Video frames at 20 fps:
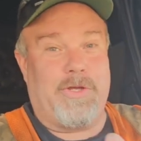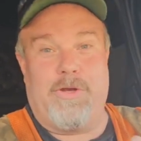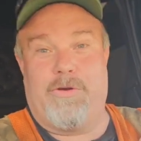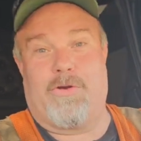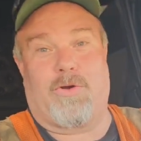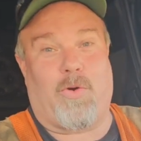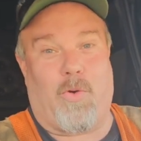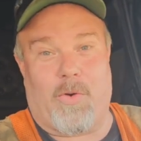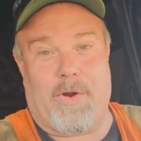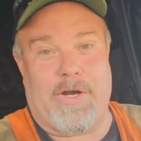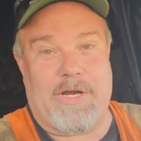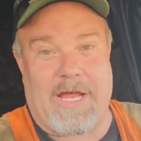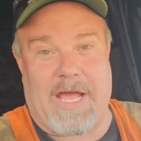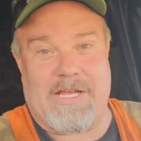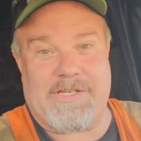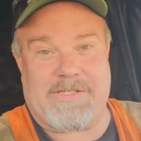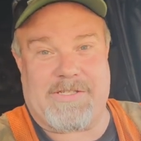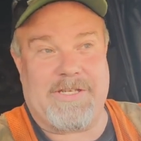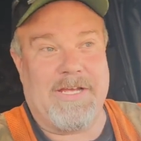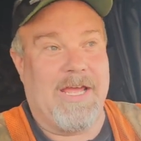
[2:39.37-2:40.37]
unicorn
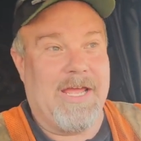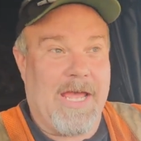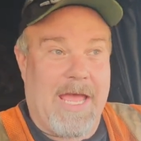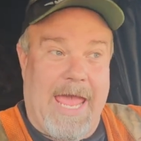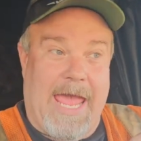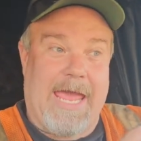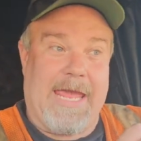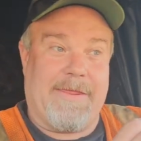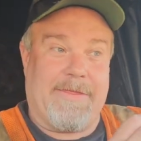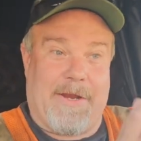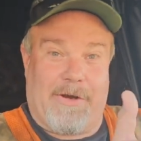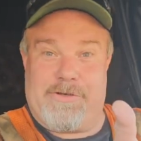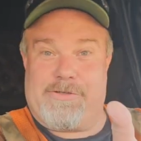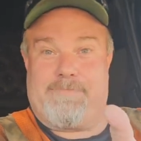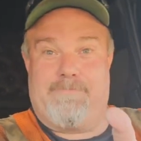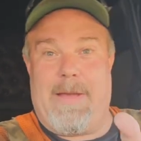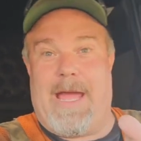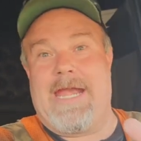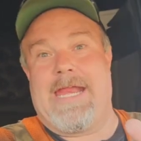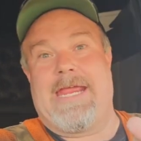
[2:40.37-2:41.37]
dust, hey,
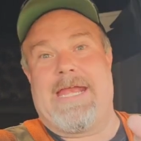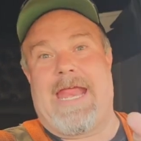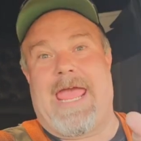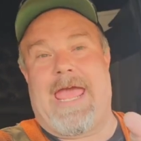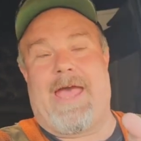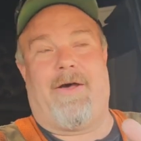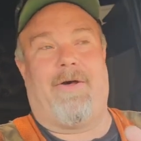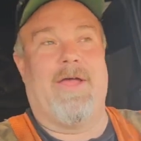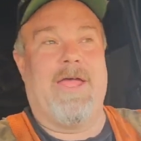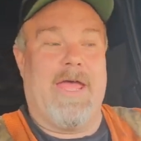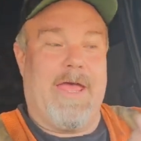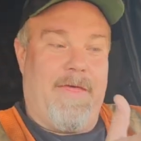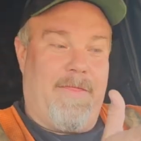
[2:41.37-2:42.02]
there's money now.